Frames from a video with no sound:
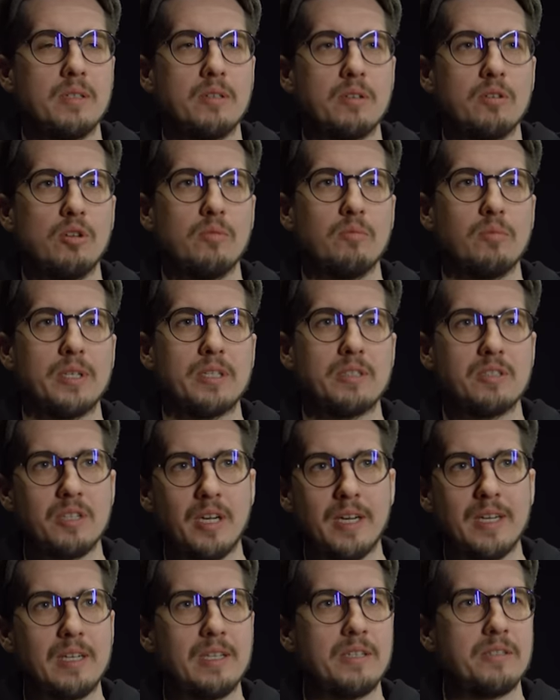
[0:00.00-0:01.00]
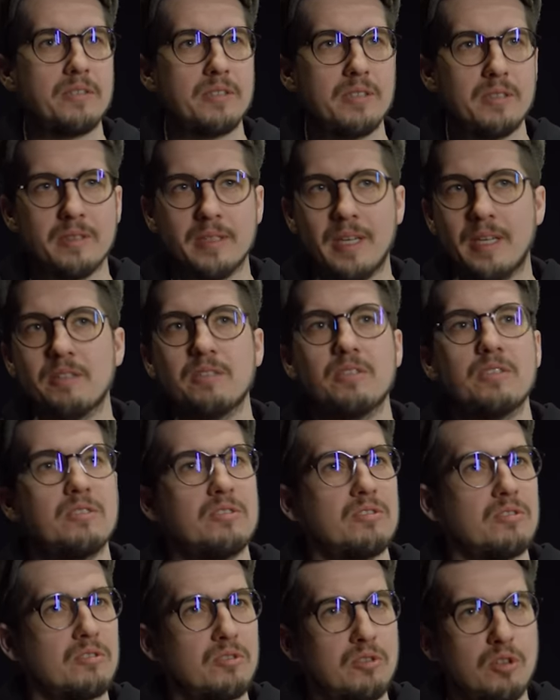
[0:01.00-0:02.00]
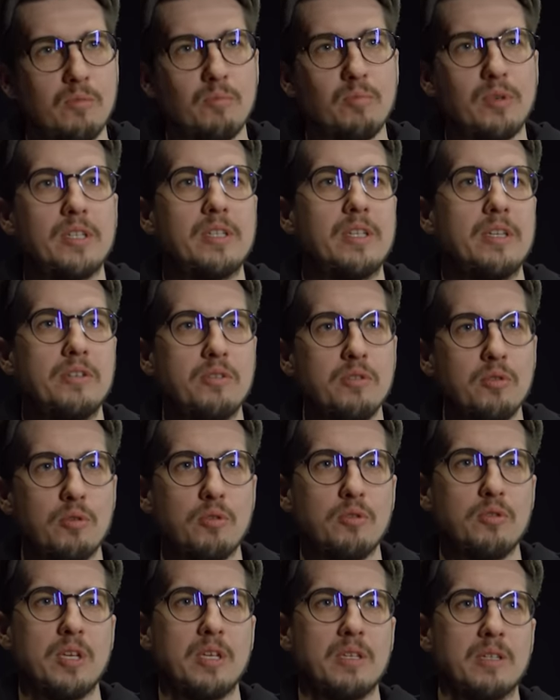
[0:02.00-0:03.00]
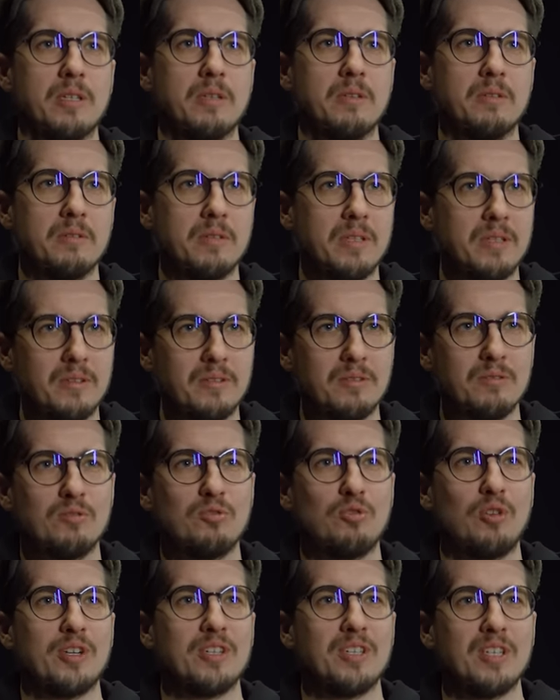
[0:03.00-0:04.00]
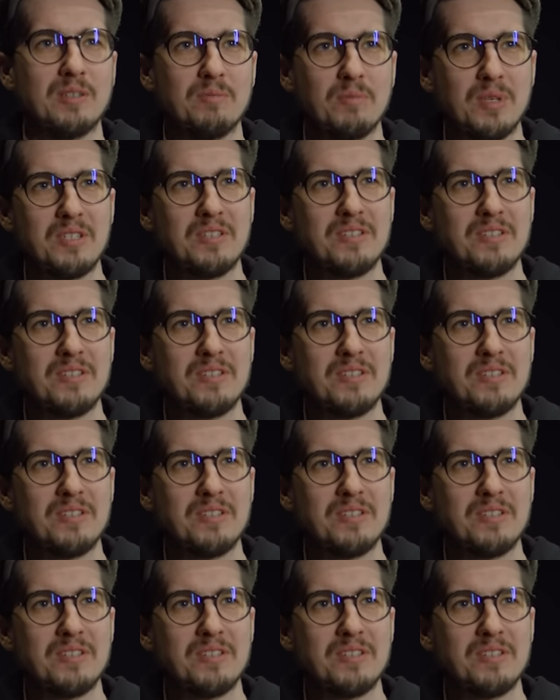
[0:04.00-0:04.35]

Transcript: in complete silence and that's complete new thing in, in trucking